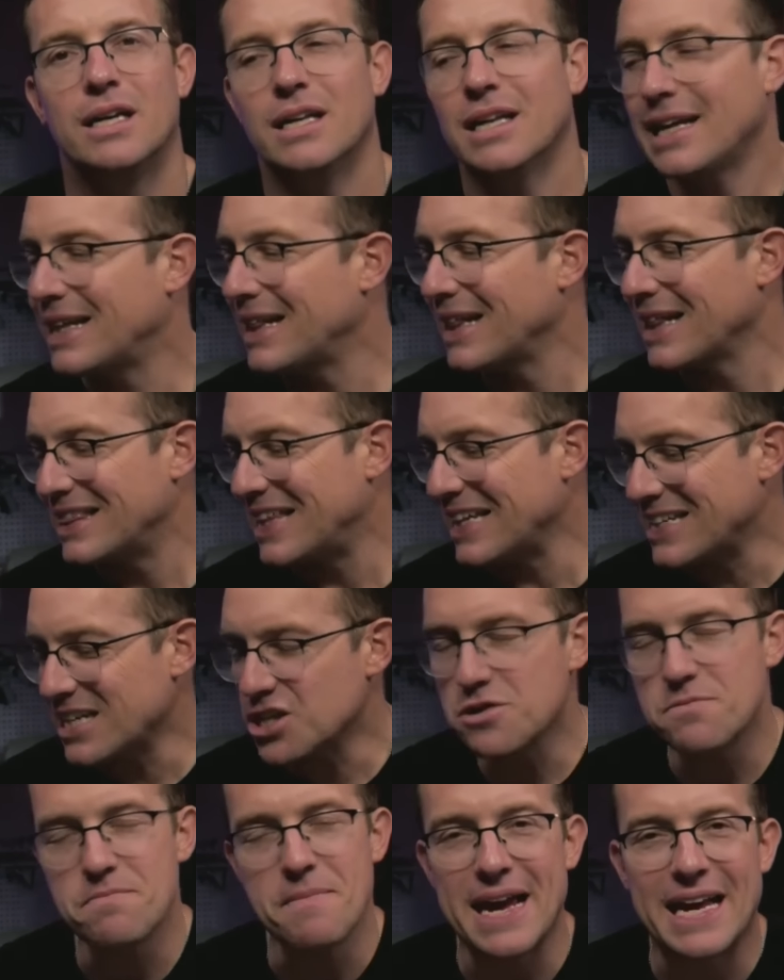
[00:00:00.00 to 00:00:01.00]
Like that
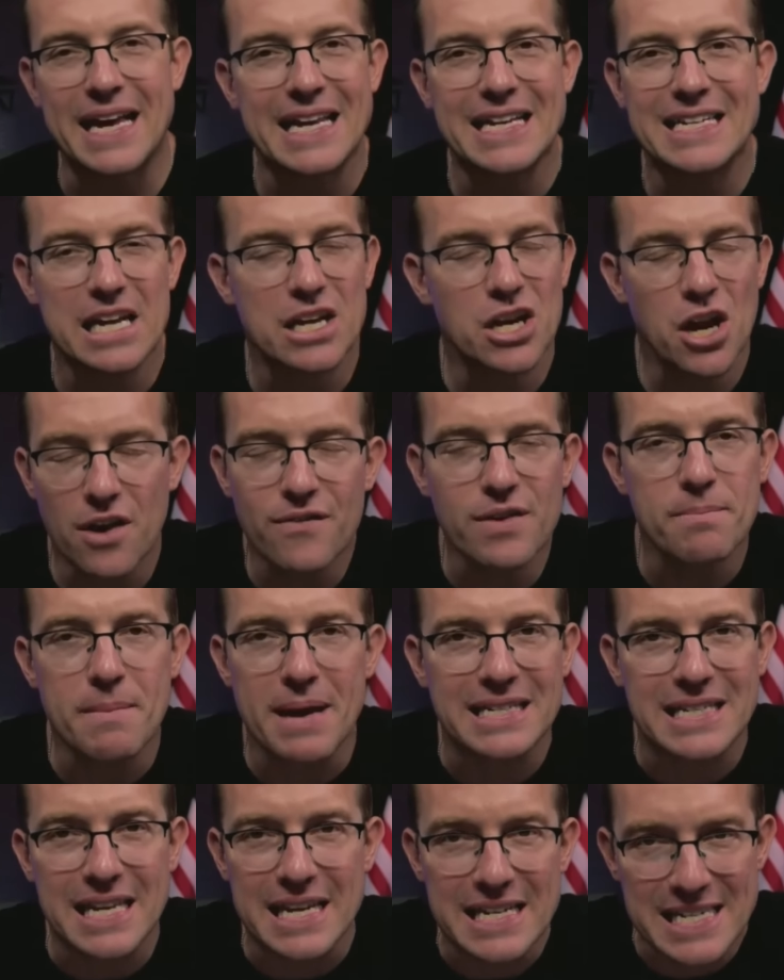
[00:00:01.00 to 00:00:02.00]
doesn't make any sense. None of it
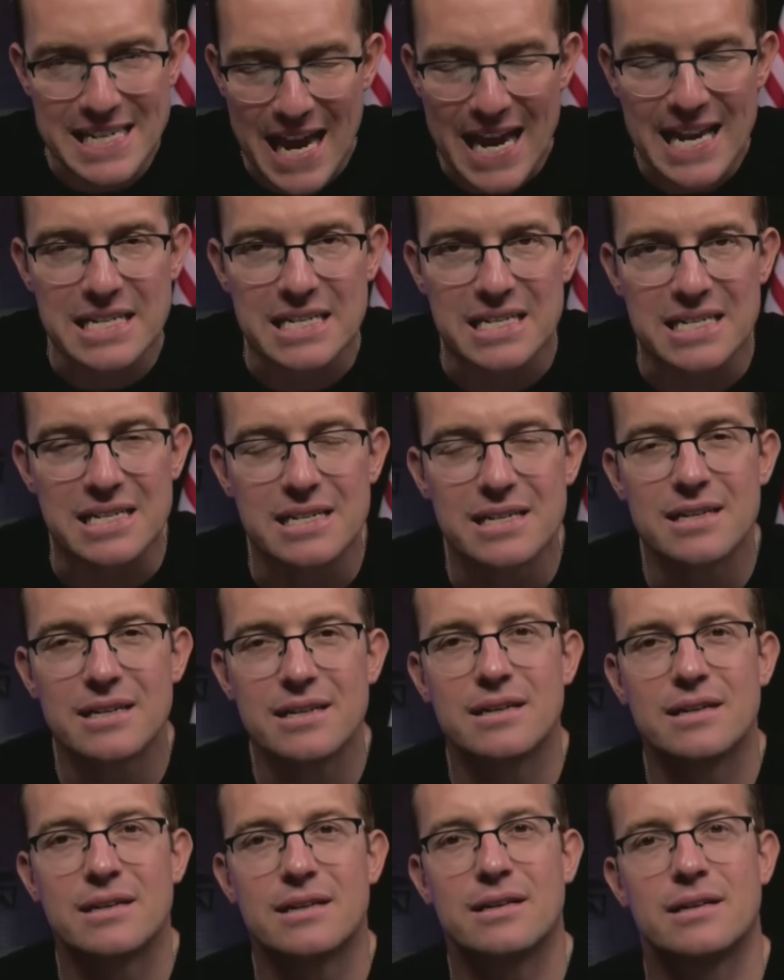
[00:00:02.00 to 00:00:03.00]
makes any sense.
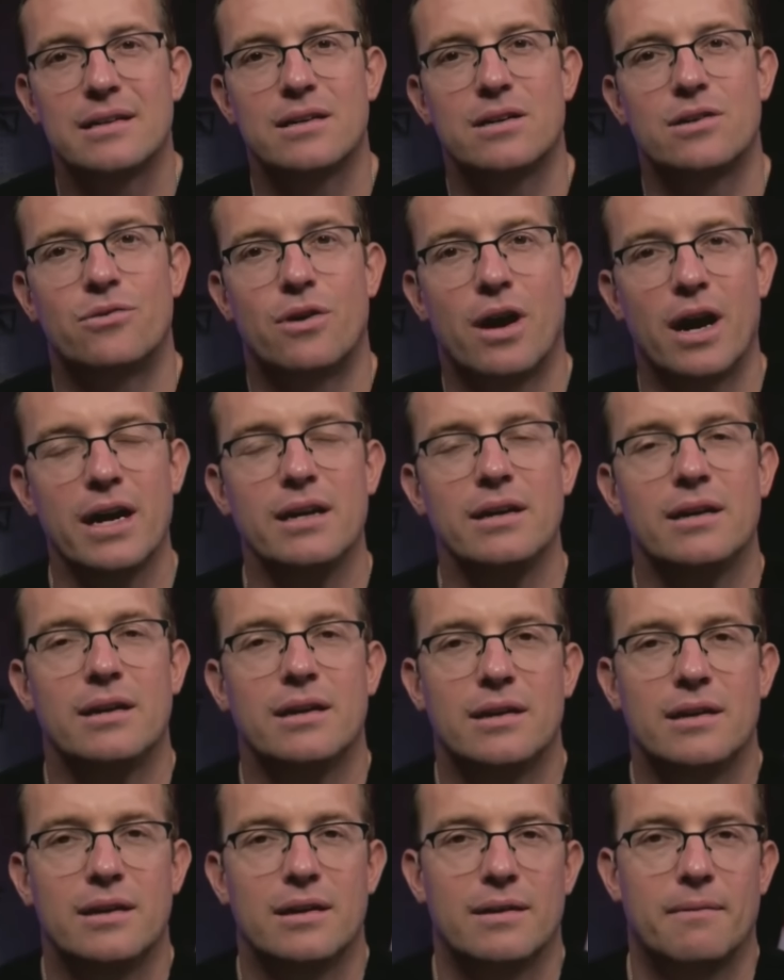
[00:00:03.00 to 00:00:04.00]
Right.
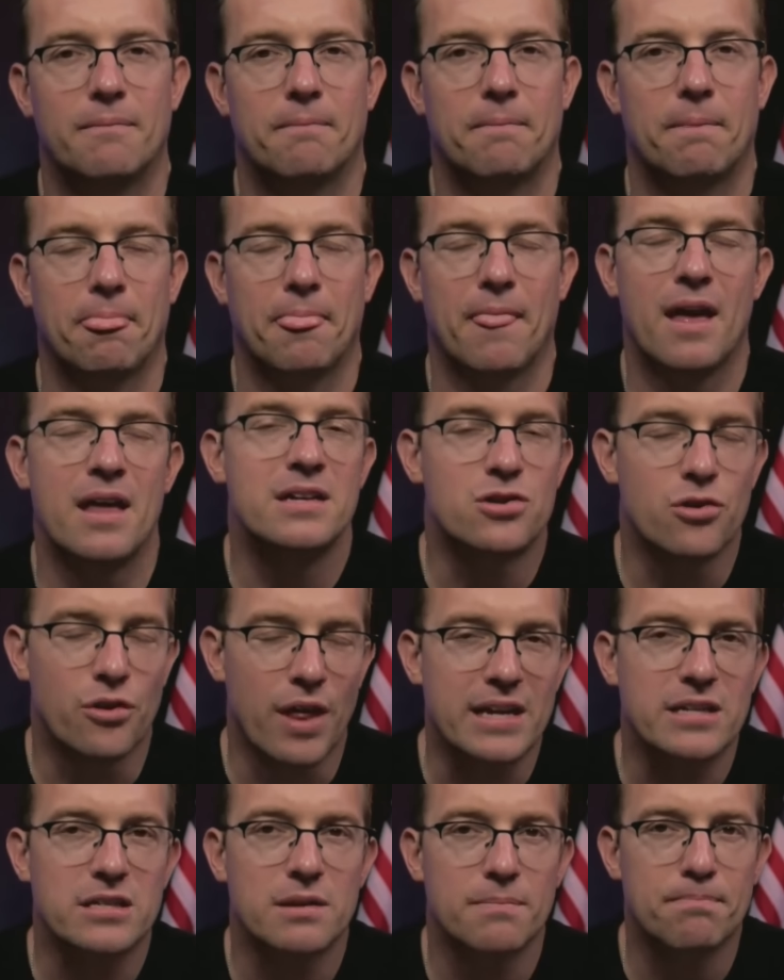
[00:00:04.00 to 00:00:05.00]
And so
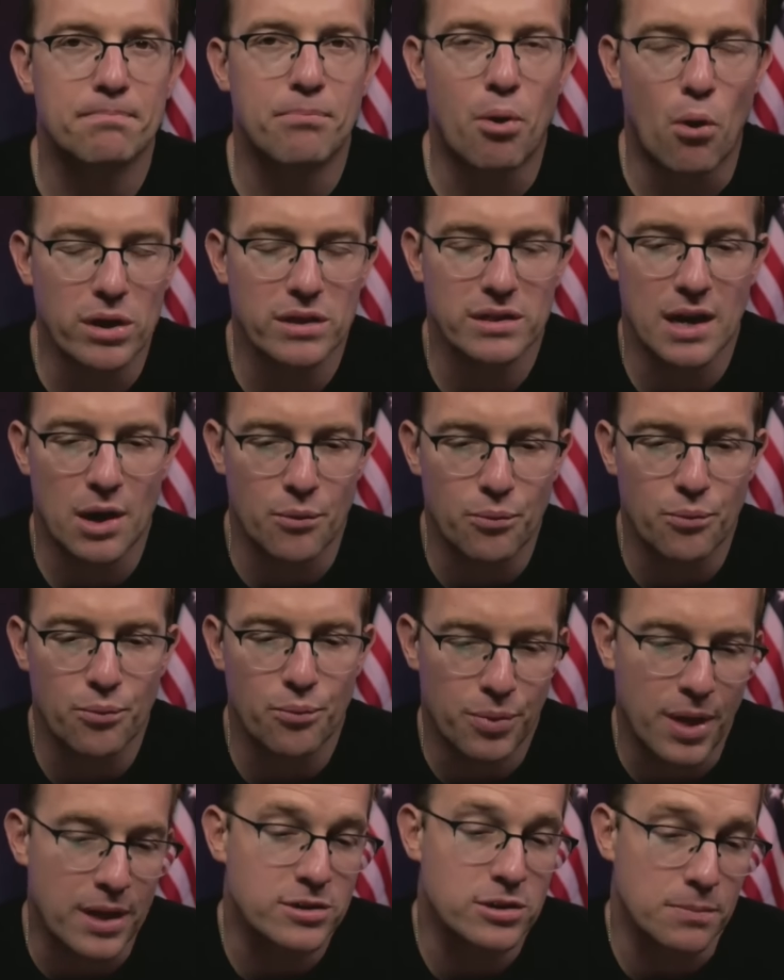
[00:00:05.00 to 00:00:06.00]
that's
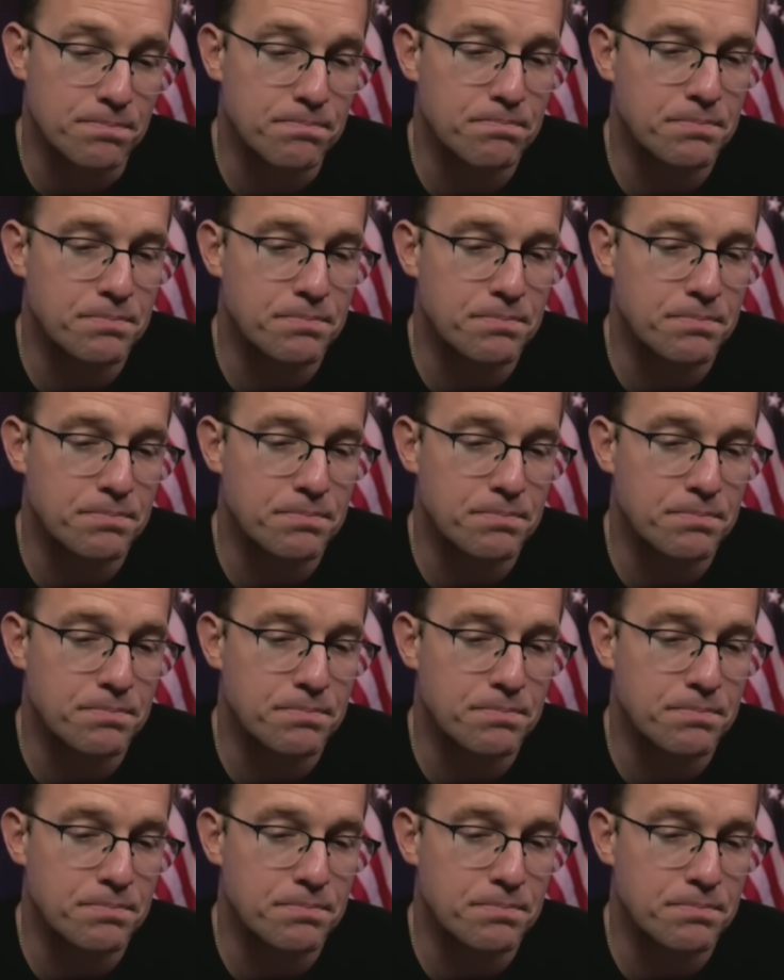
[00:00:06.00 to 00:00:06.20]
the